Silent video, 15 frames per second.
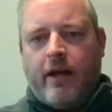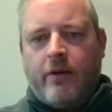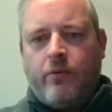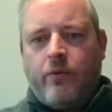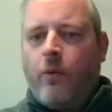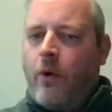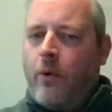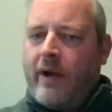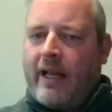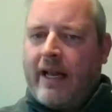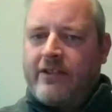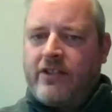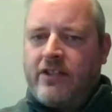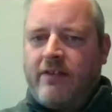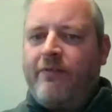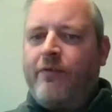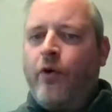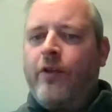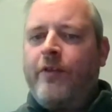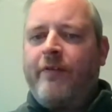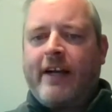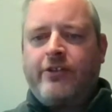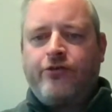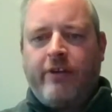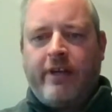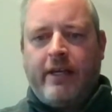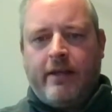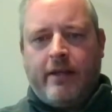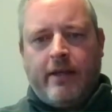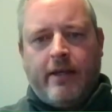what we class as the fourth
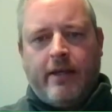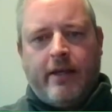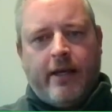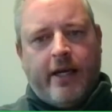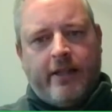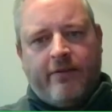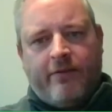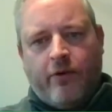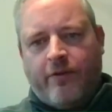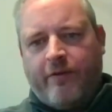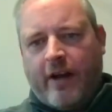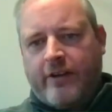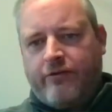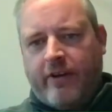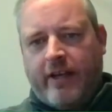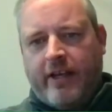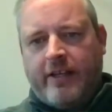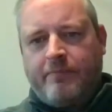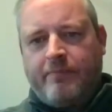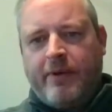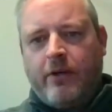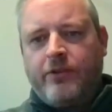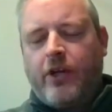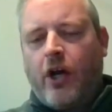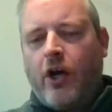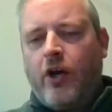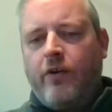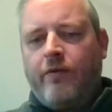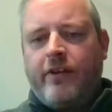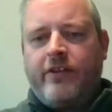factory, and the fourth factory is
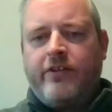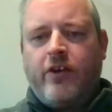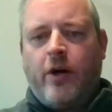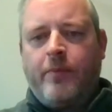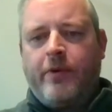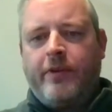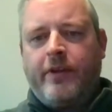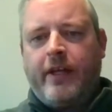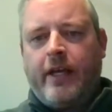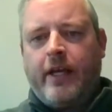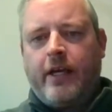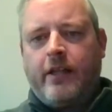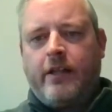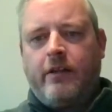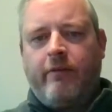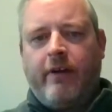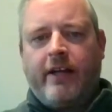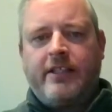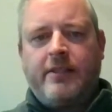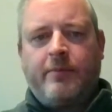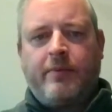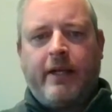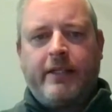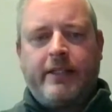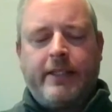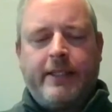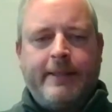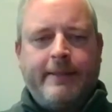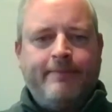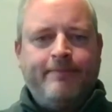built over the top of the reactor
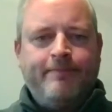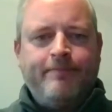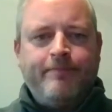plant.